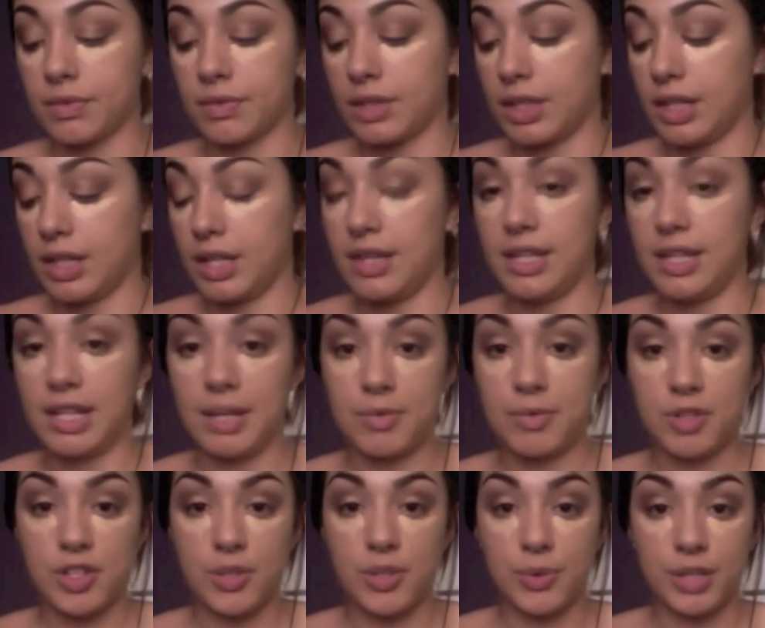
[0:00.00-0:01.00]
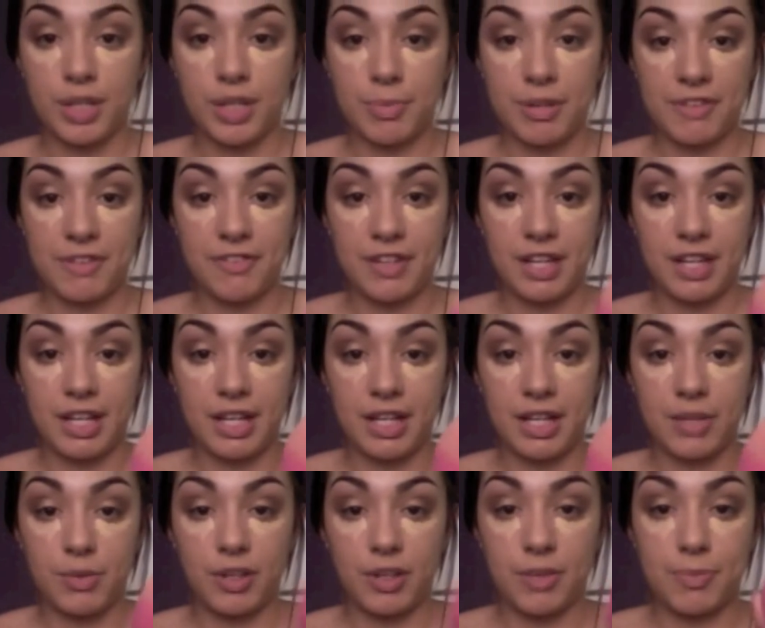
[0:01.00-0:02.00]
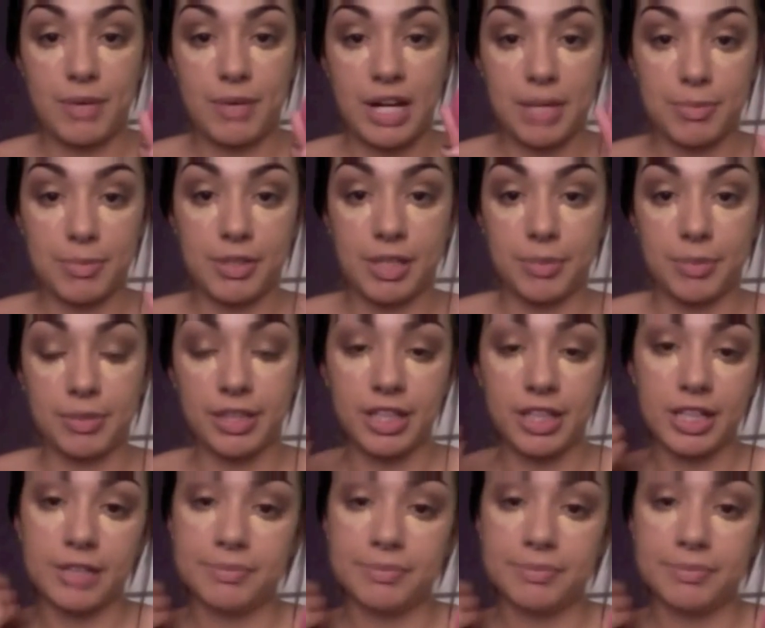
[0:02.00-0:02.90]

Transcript: And then I'm just going to buff it in with my Beauty Blender.